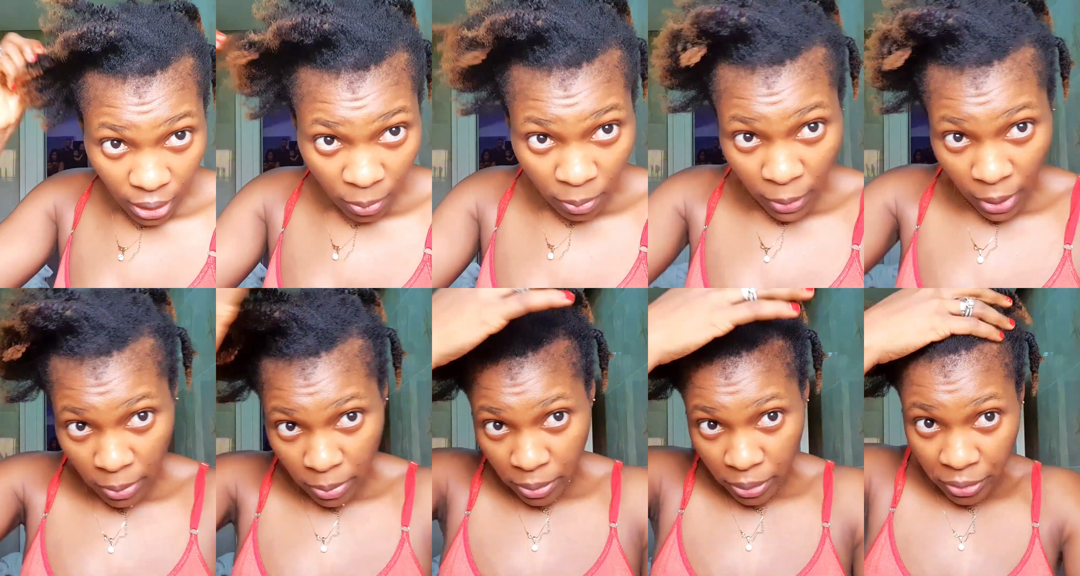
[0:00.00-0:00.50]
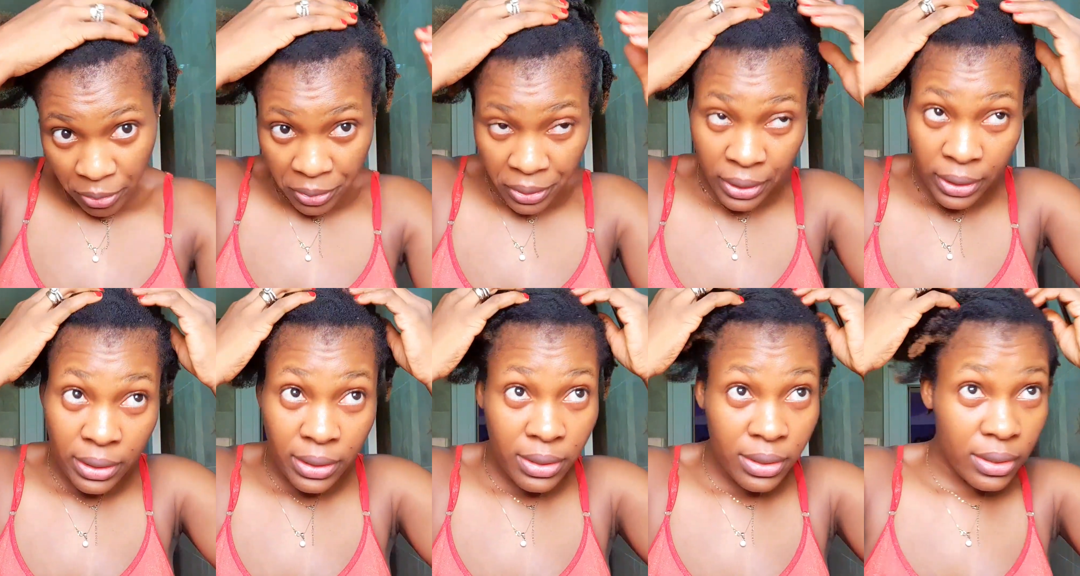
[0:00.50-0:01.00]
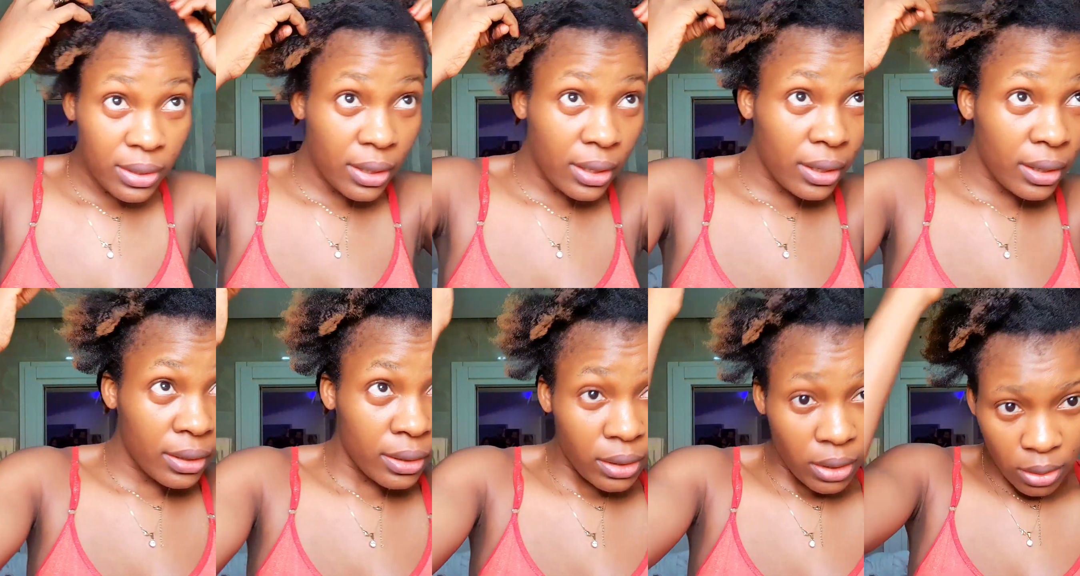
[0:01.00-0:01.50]
down my braids
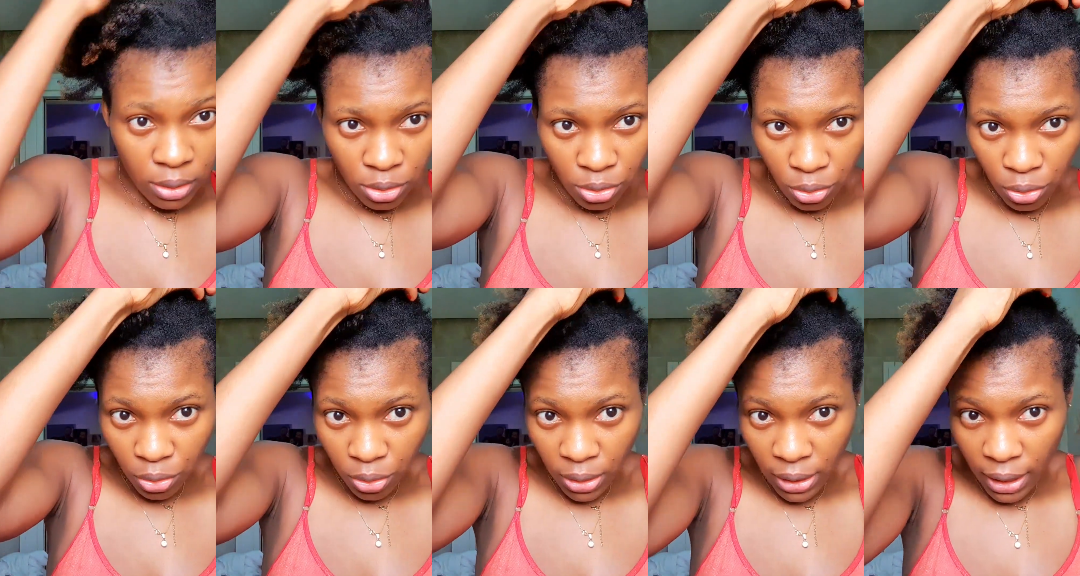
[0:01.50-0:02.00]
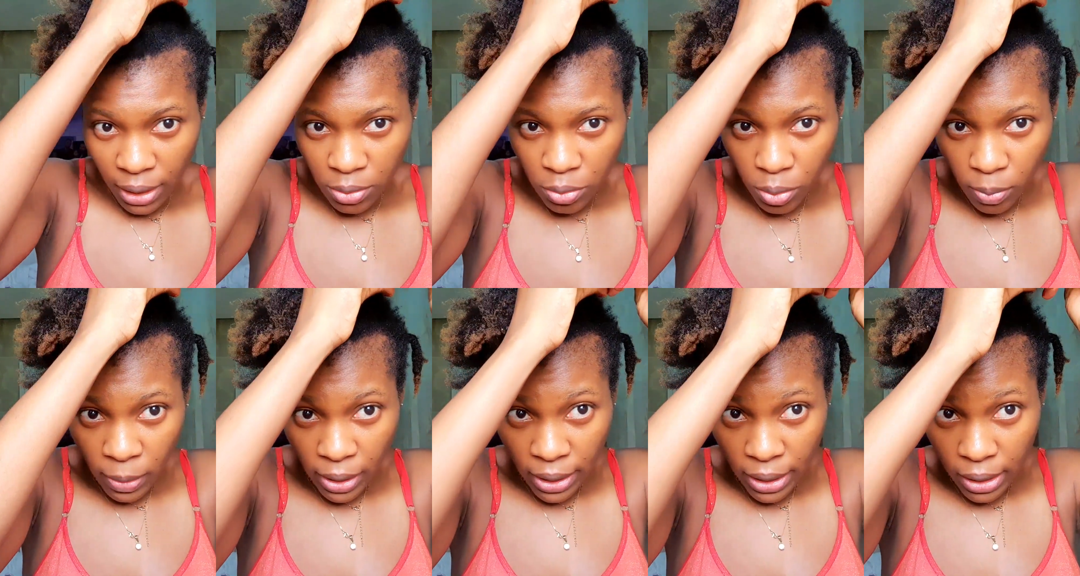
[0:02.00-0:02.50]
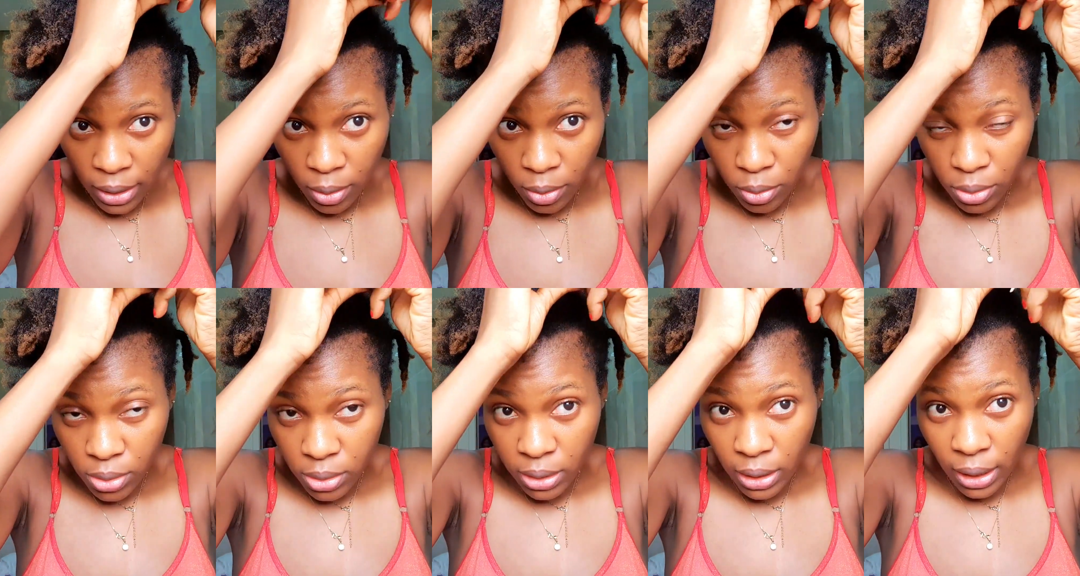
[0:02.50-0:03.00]
and show you guys what my hair
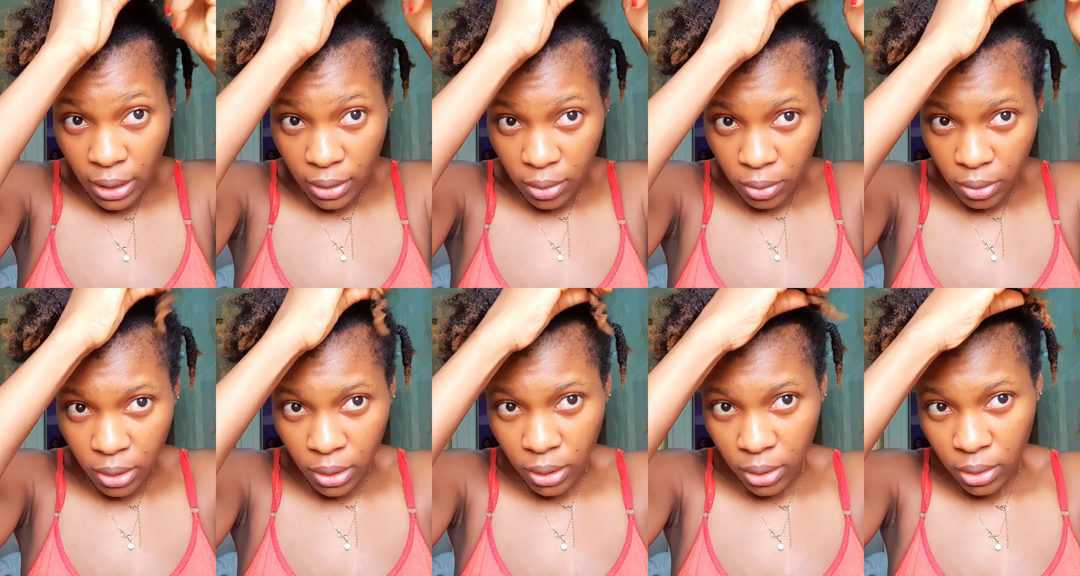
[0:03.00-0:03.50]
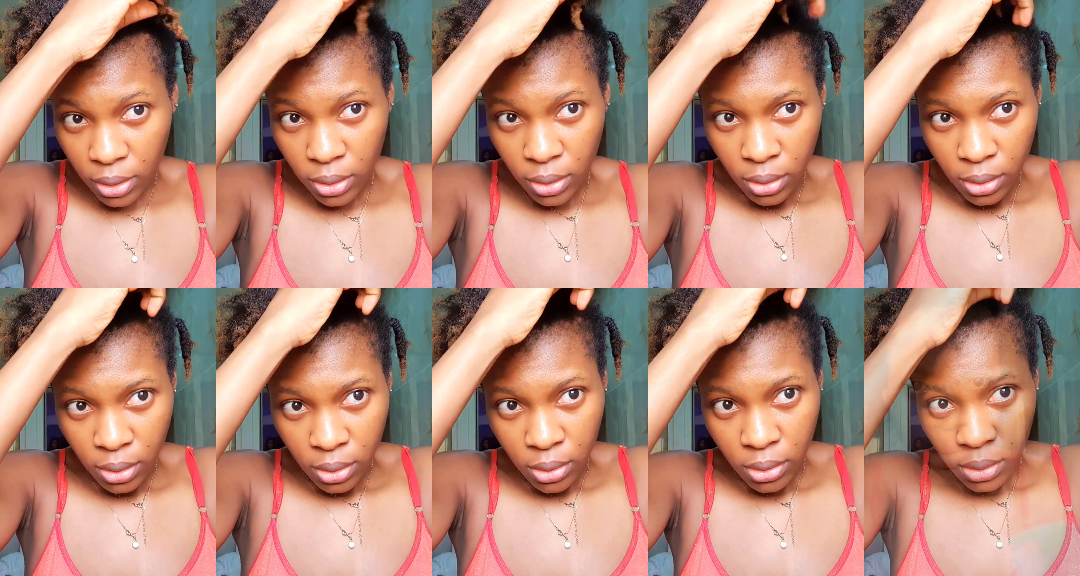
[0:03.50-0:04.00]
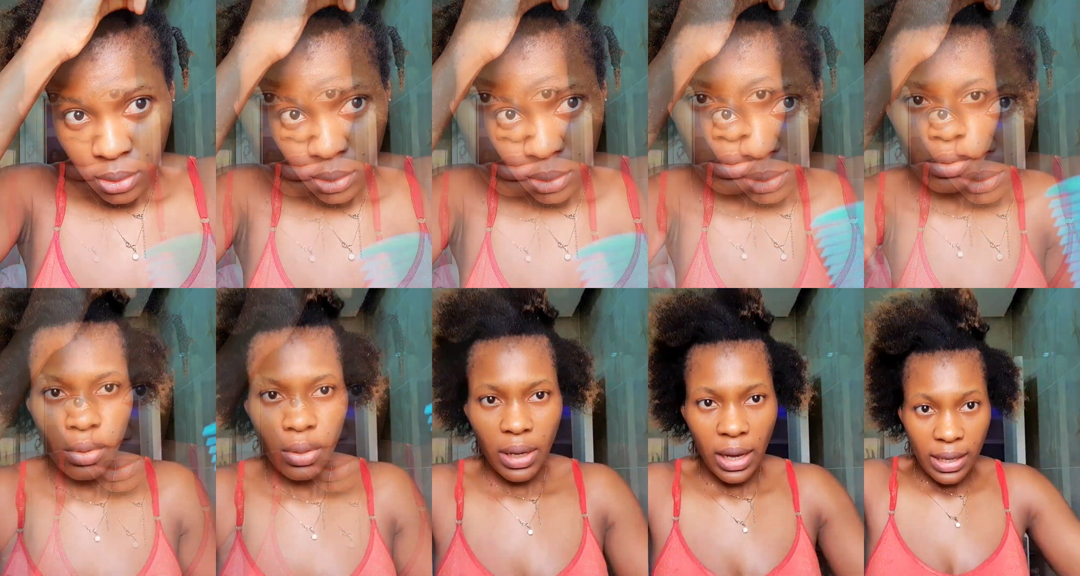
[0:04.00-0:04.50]
looks like. Okay,
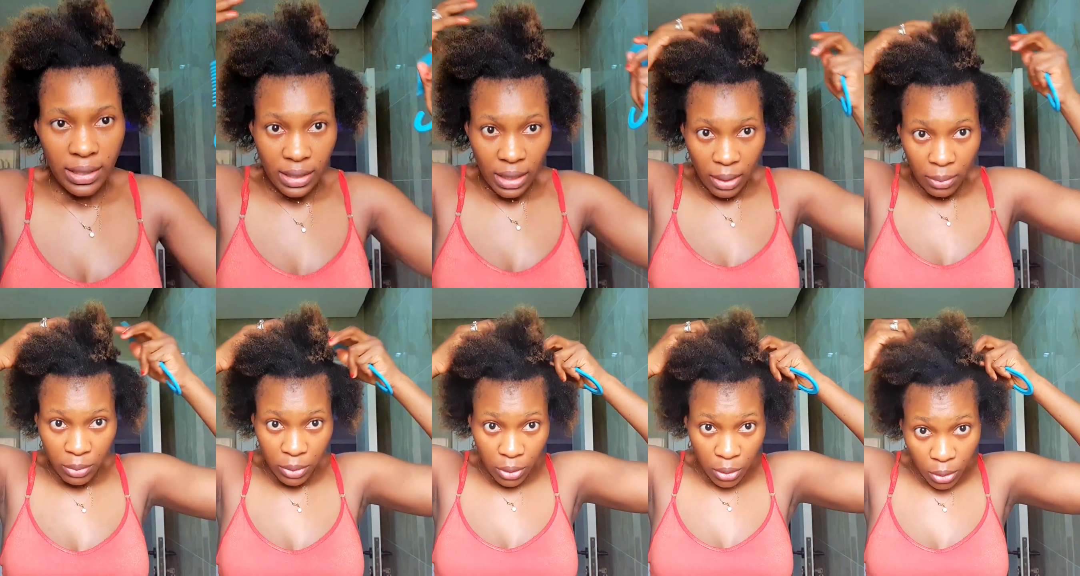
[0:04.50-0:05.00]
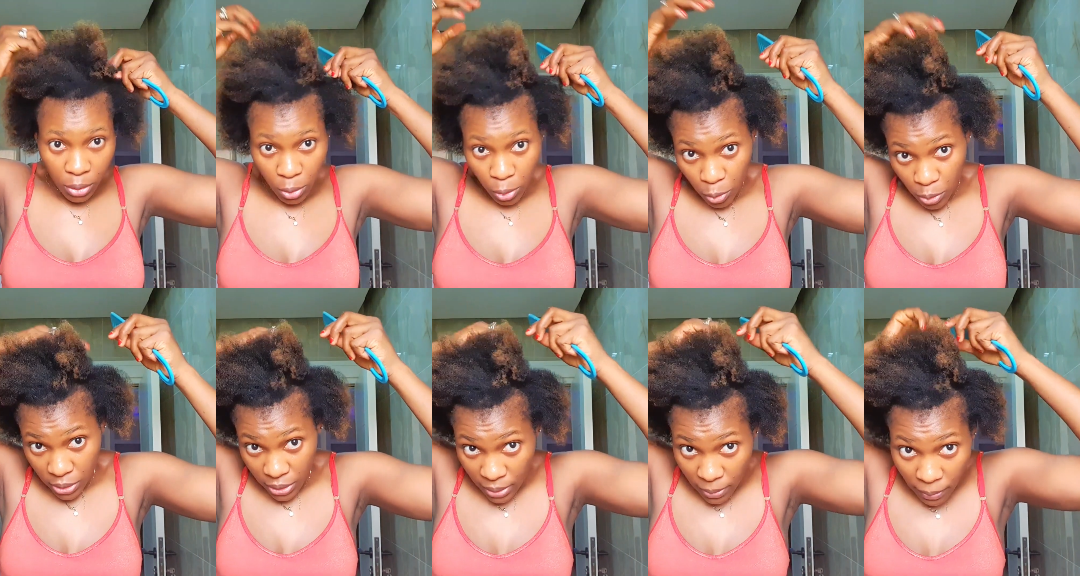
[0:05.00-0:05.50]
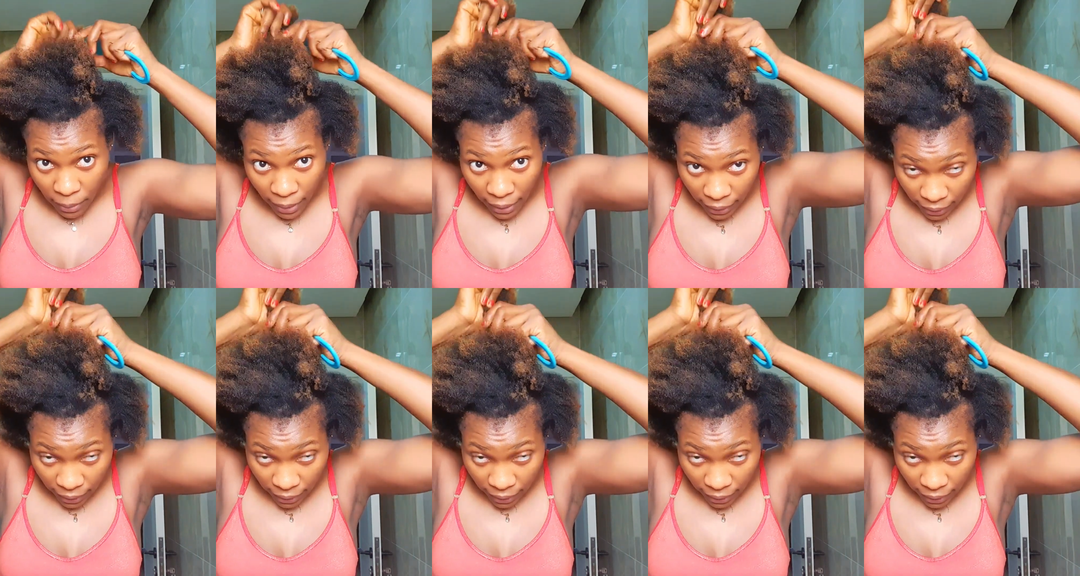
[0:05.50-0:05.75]
so fam, this was the